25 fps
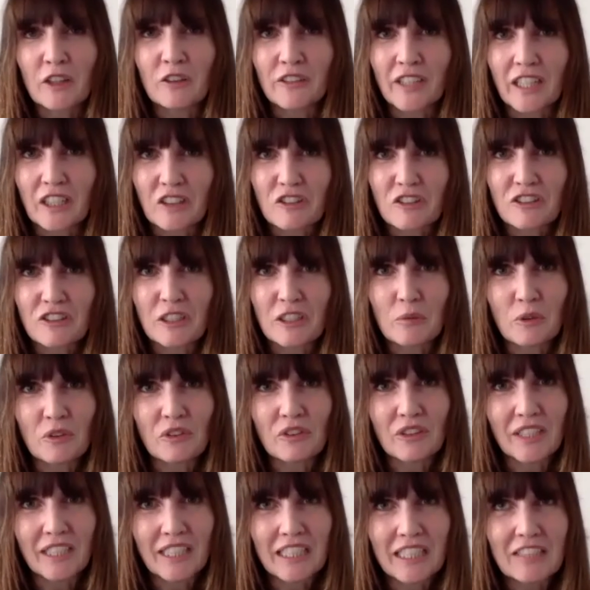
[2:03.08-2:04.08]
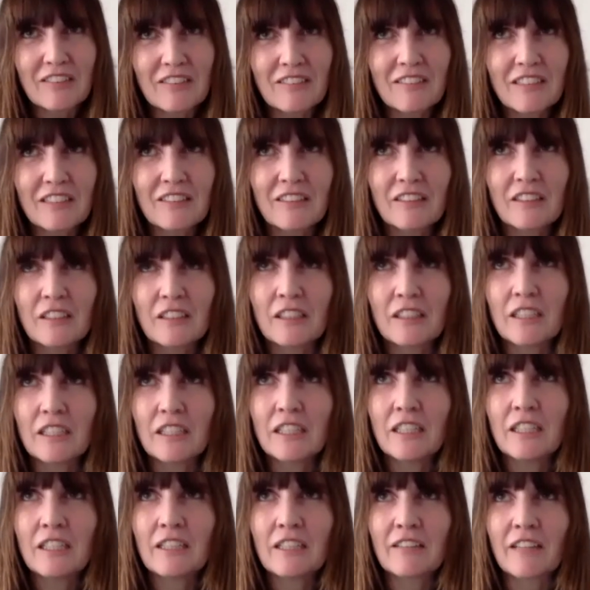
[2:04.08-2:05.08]
actually was that kids
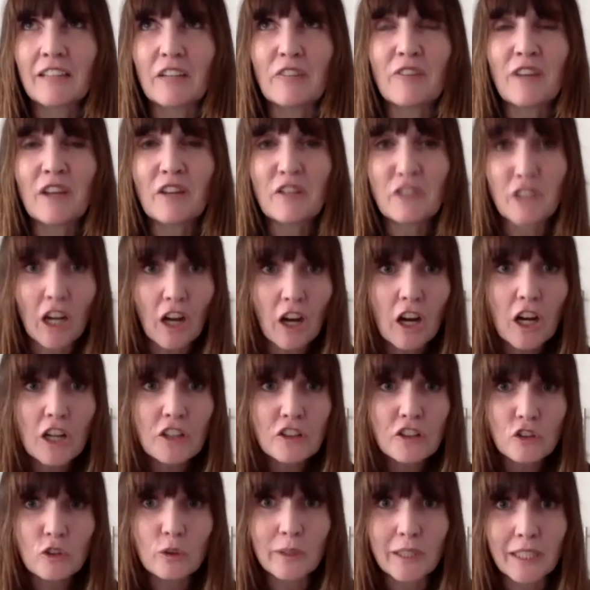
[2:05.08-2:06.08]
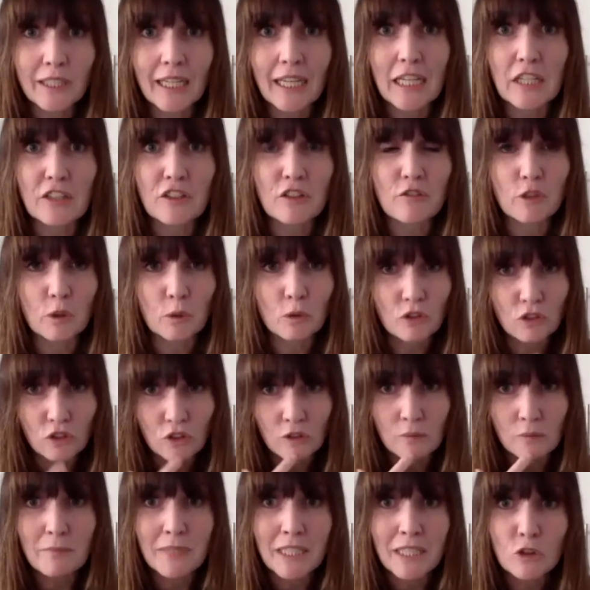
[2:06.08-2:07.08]
they found it harder to engage if it was just
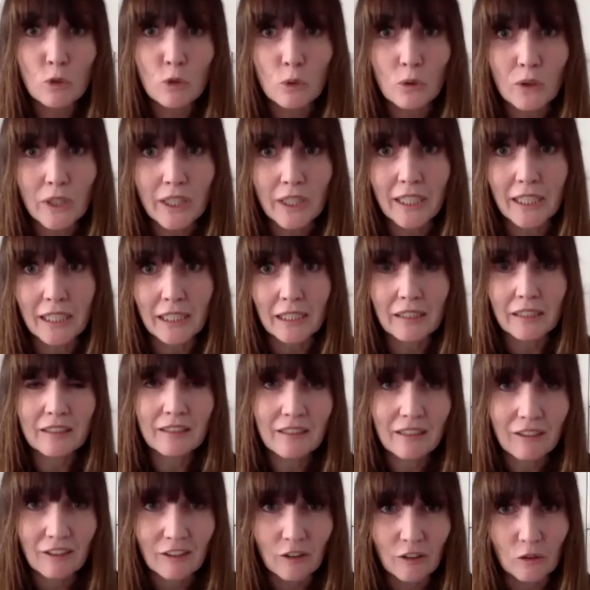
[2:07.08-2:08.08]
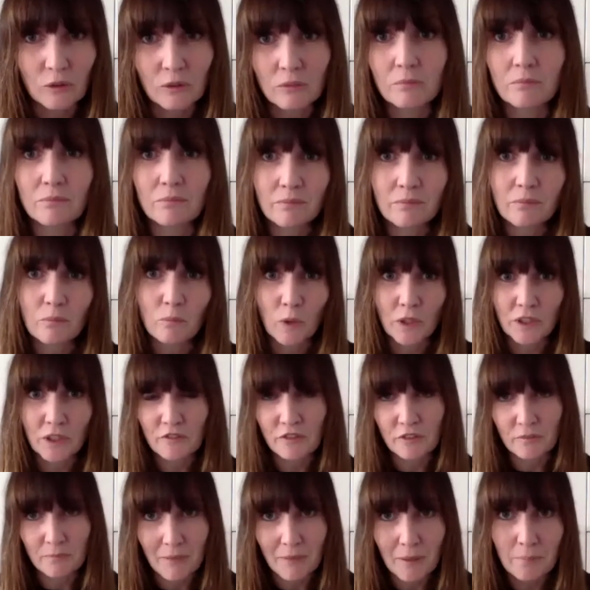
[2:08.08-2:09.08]
me talking or one of
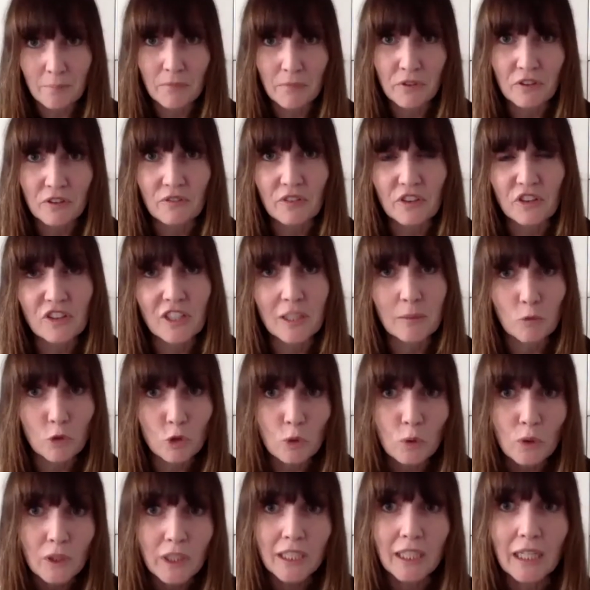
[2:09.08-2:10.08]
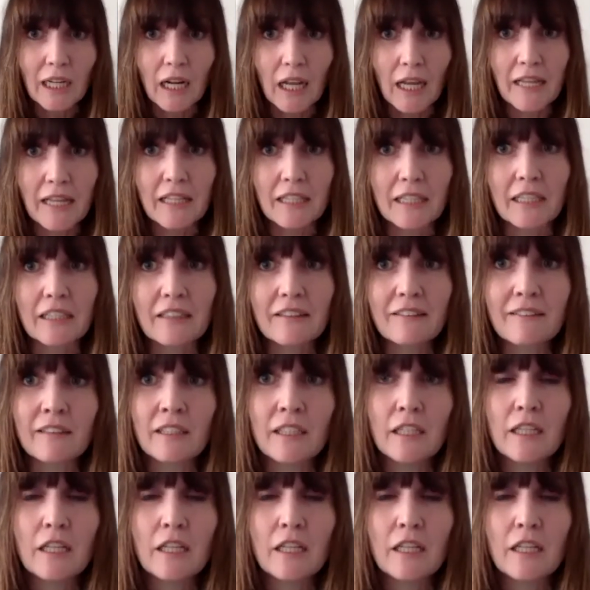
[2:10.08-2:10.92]
the members of the team talking like this.